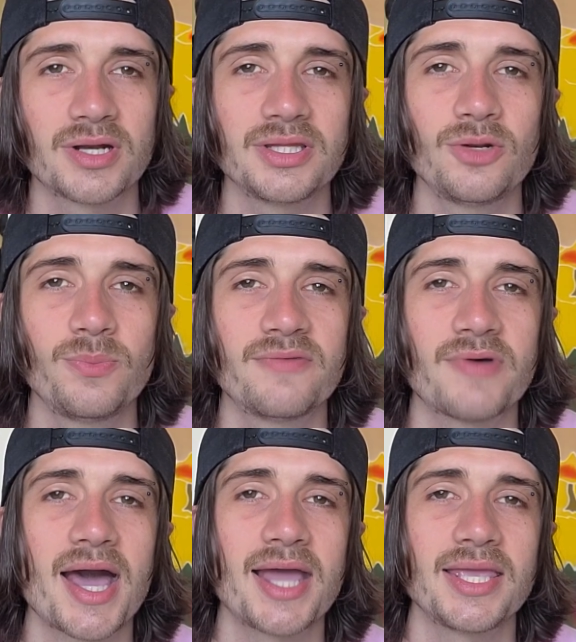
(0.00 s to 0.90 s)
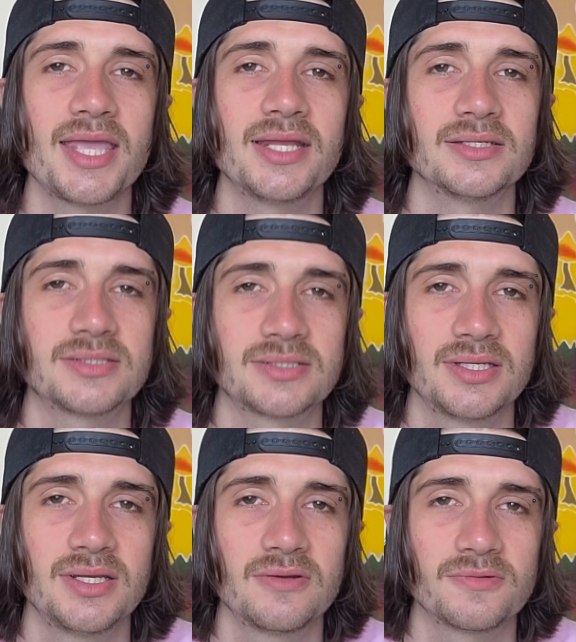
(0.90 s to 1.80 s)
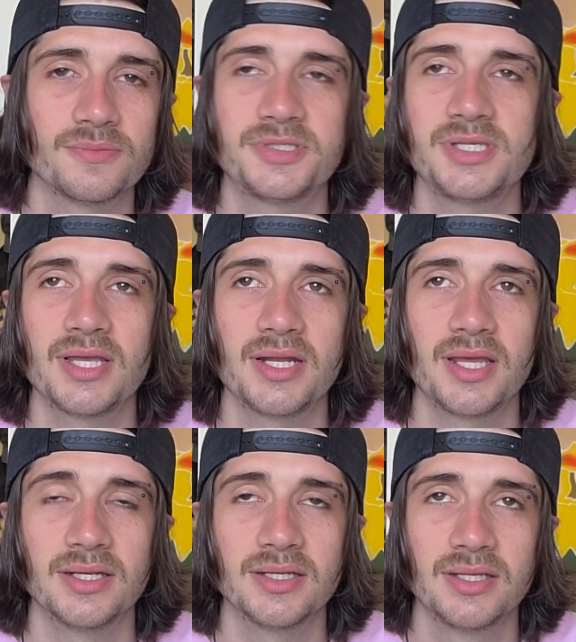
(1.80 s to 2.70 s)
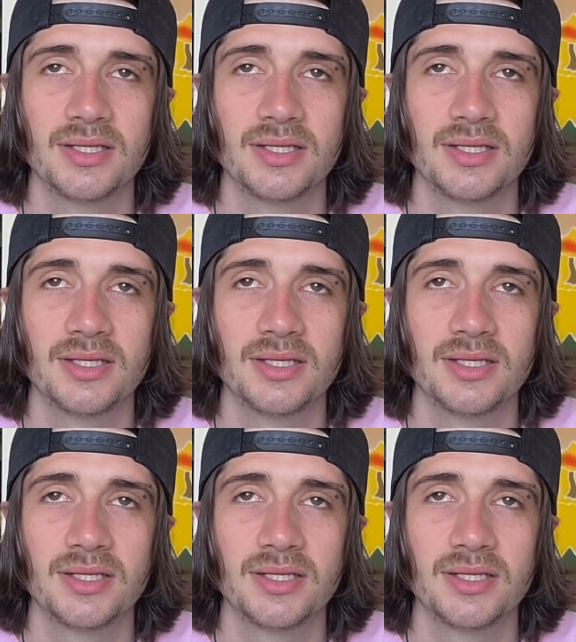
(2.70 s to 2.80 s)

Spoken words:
on a little bit of a hiatus from CNN,